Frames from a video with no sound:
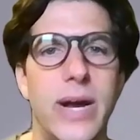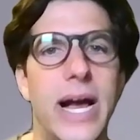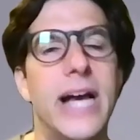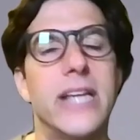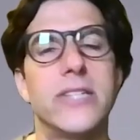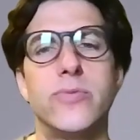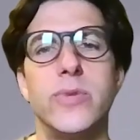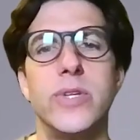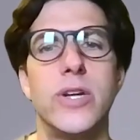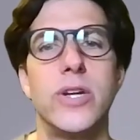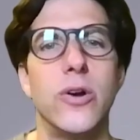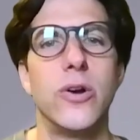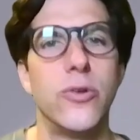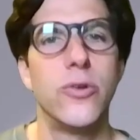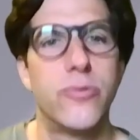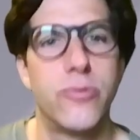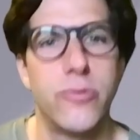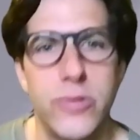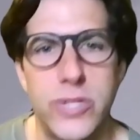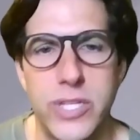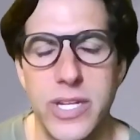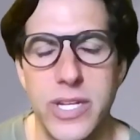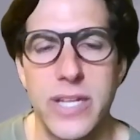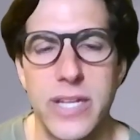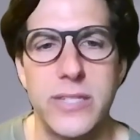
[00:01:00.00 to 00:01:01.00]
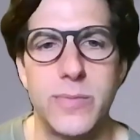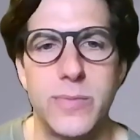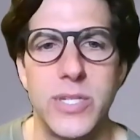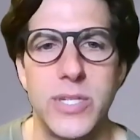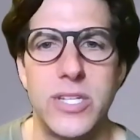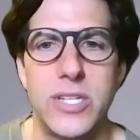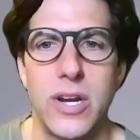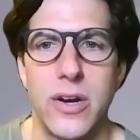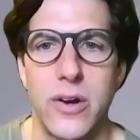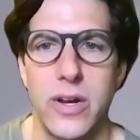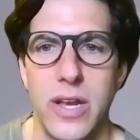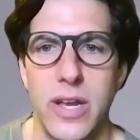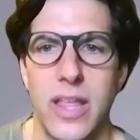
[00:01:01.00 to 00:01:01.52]
And so as we go through
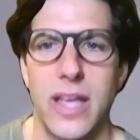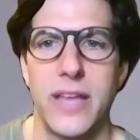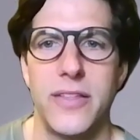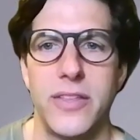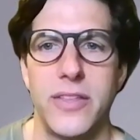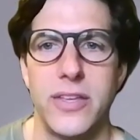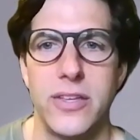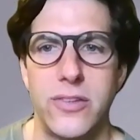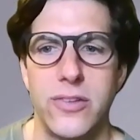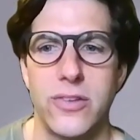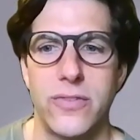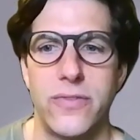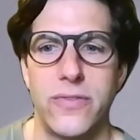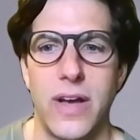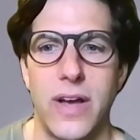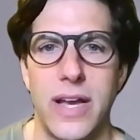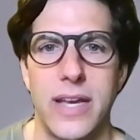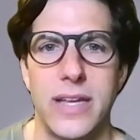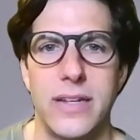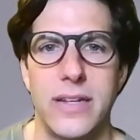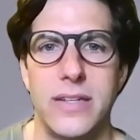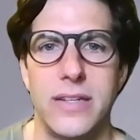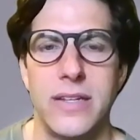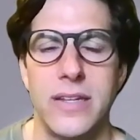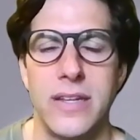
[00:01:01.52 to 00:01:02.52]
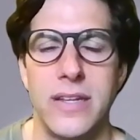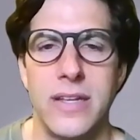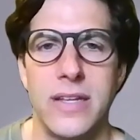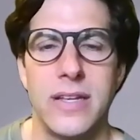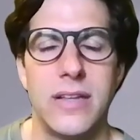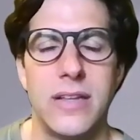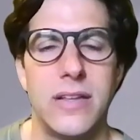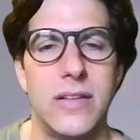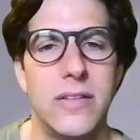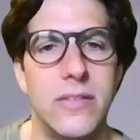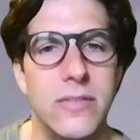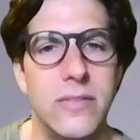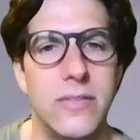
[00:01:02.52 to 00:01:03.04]
today's material, I think you'll
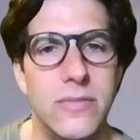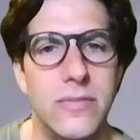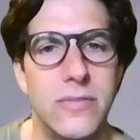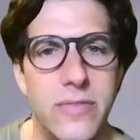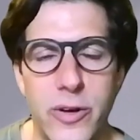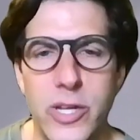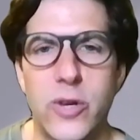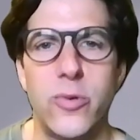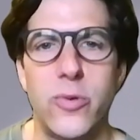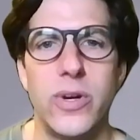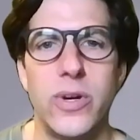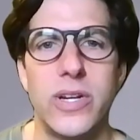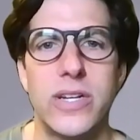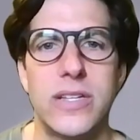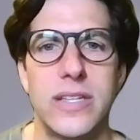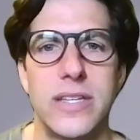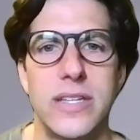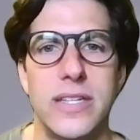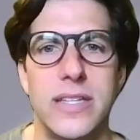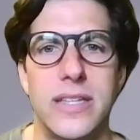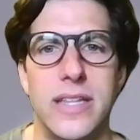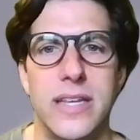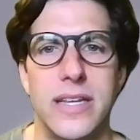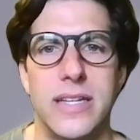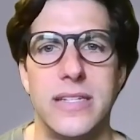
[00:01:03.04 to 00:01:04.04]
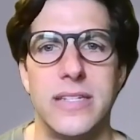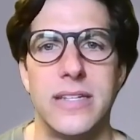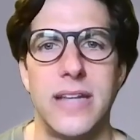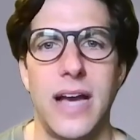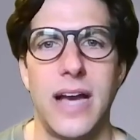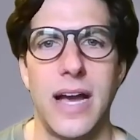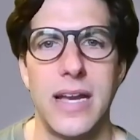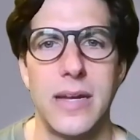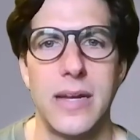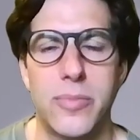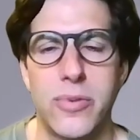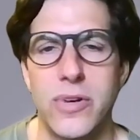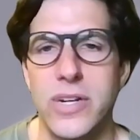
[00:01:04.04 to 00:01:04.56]
find very quickly
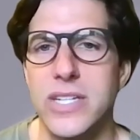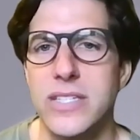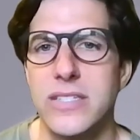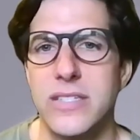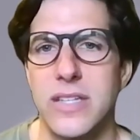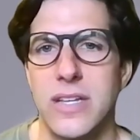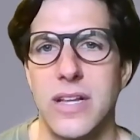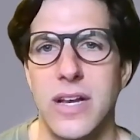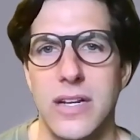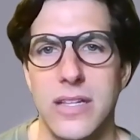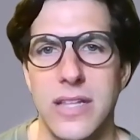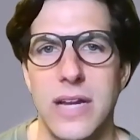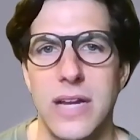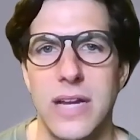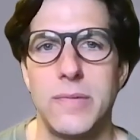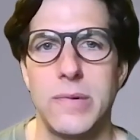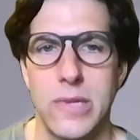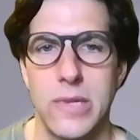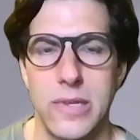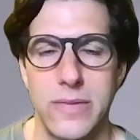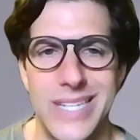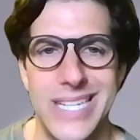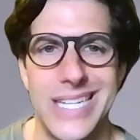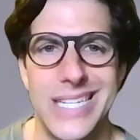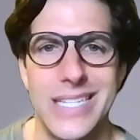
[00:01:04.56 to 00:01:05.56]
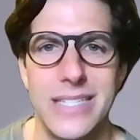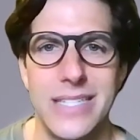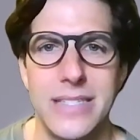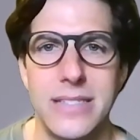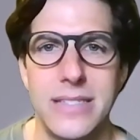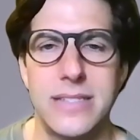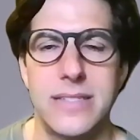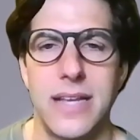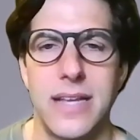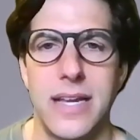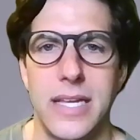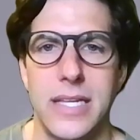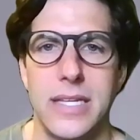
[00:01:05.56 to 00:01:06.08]
that Naya brings a level of
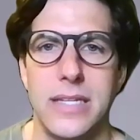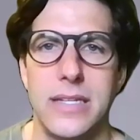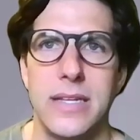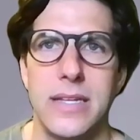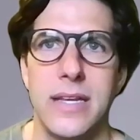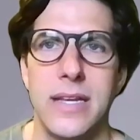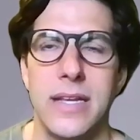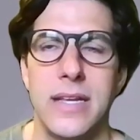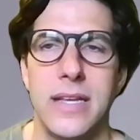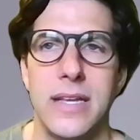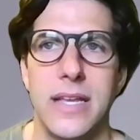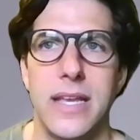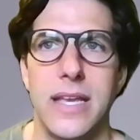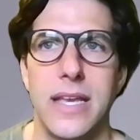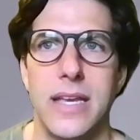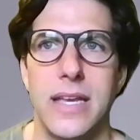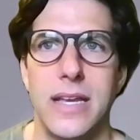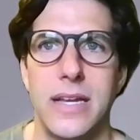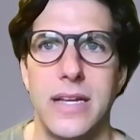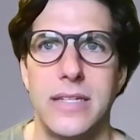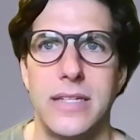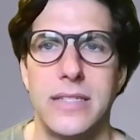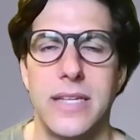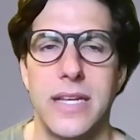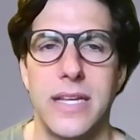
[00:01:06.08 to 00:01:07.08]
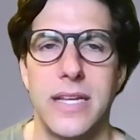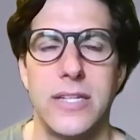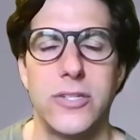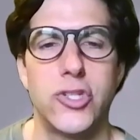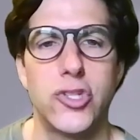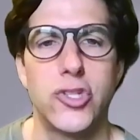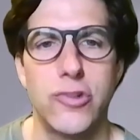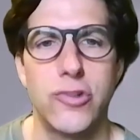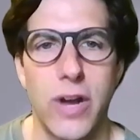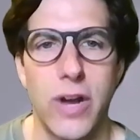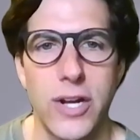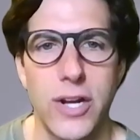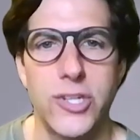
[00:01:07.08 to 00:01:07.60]
insight
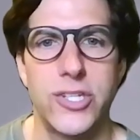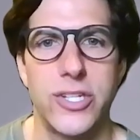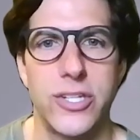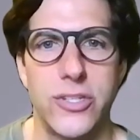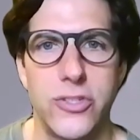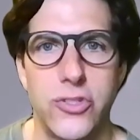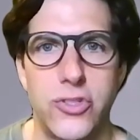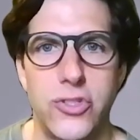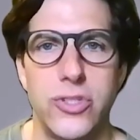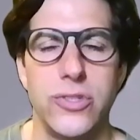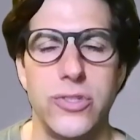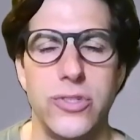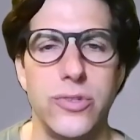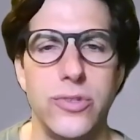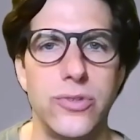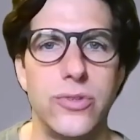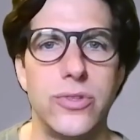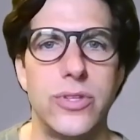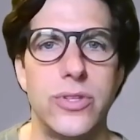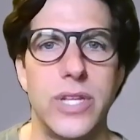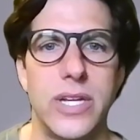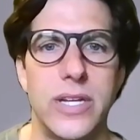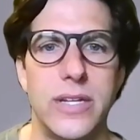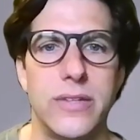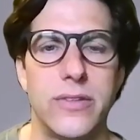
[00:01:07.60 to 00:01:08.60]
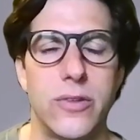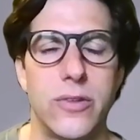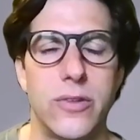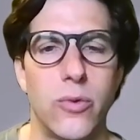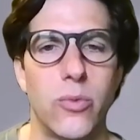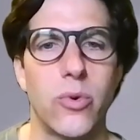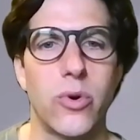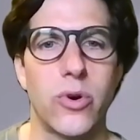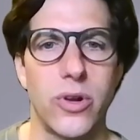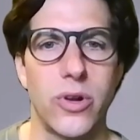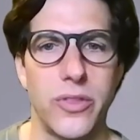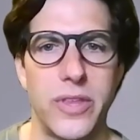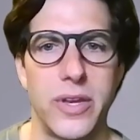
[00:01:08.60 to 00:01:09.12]
and instruction to
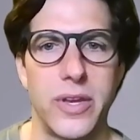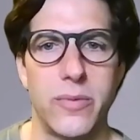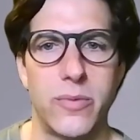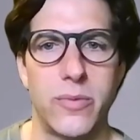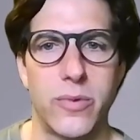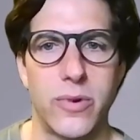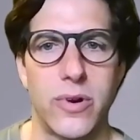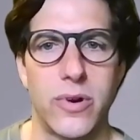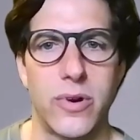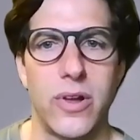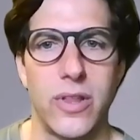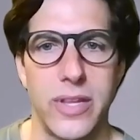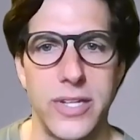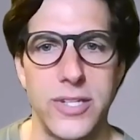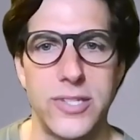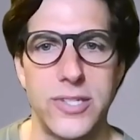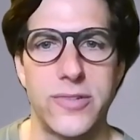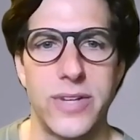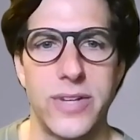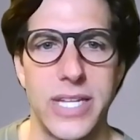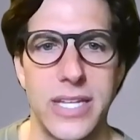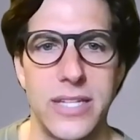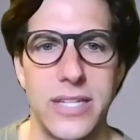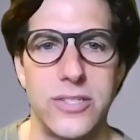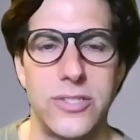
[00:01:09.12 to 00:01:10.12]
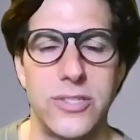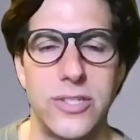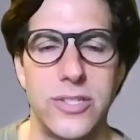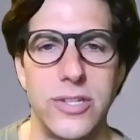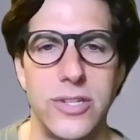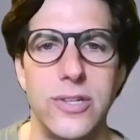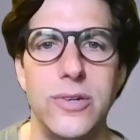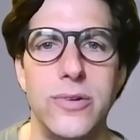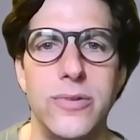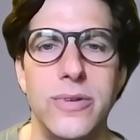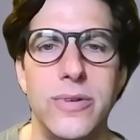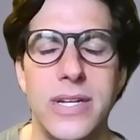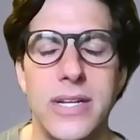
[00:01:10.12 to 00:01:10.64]
the world that we're all entering
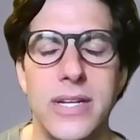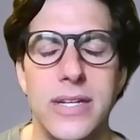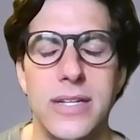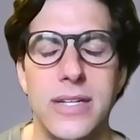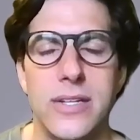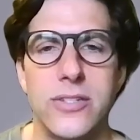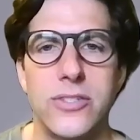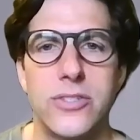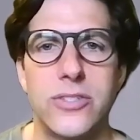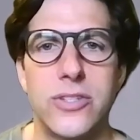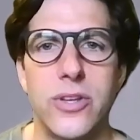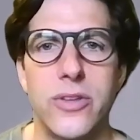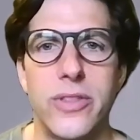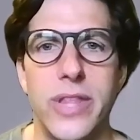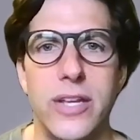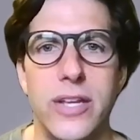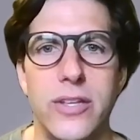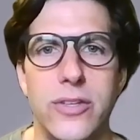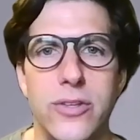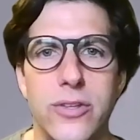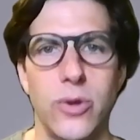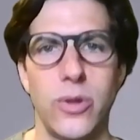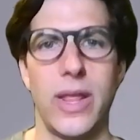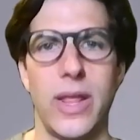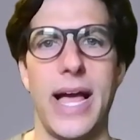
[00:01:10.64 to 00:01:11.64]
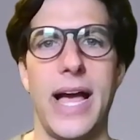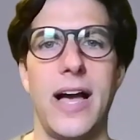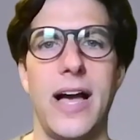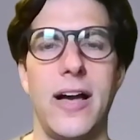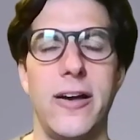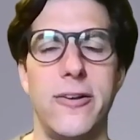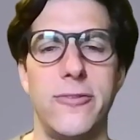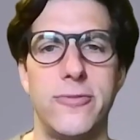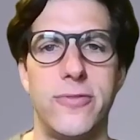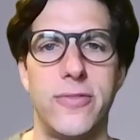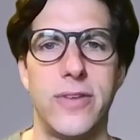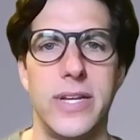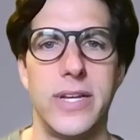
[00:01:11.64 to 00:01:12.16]
into so that
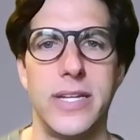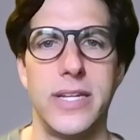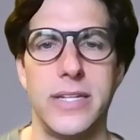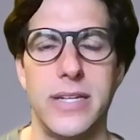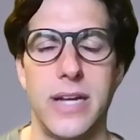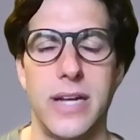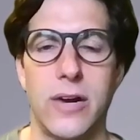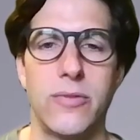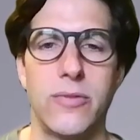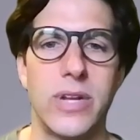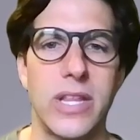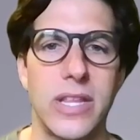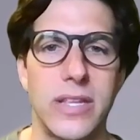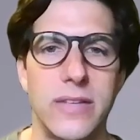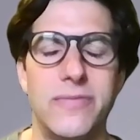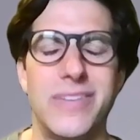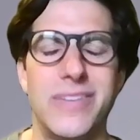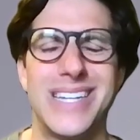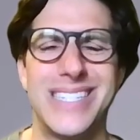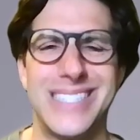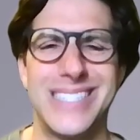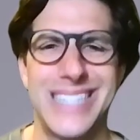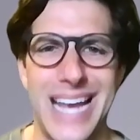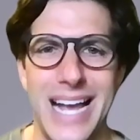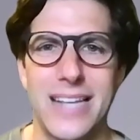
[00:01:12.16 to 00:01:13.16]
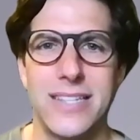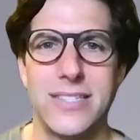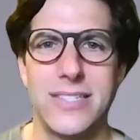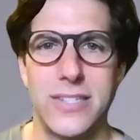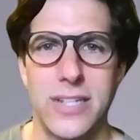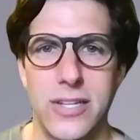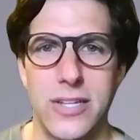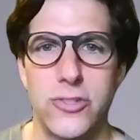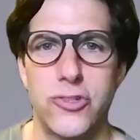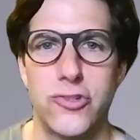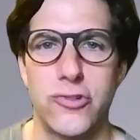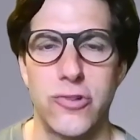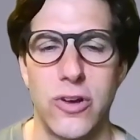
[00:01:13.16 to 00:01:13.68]
you'll have a really
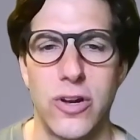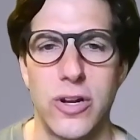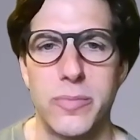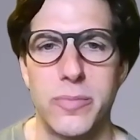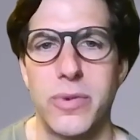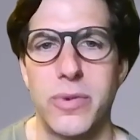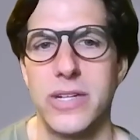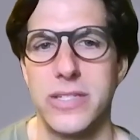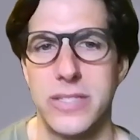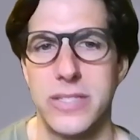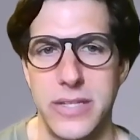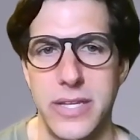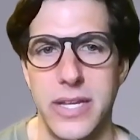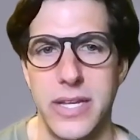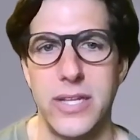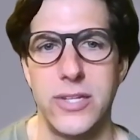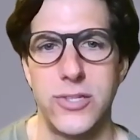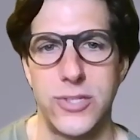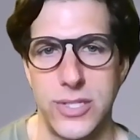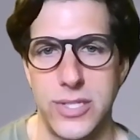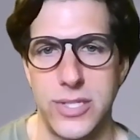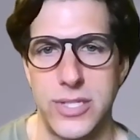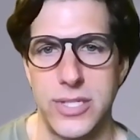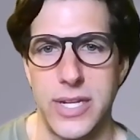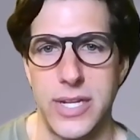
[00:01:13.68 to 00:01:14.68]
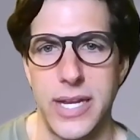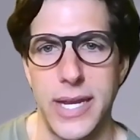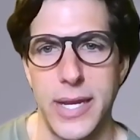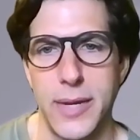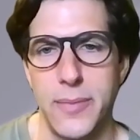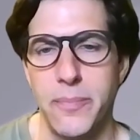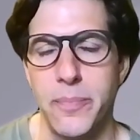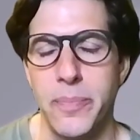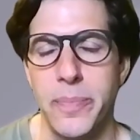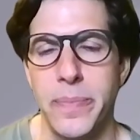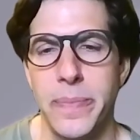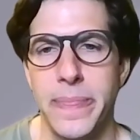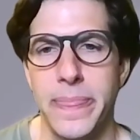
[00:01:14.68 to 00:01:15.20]
fantastic and strong presentation
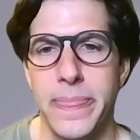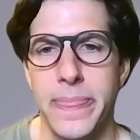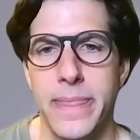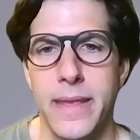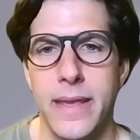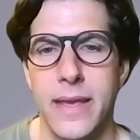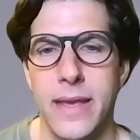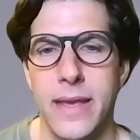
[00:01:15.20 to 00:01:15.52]
today.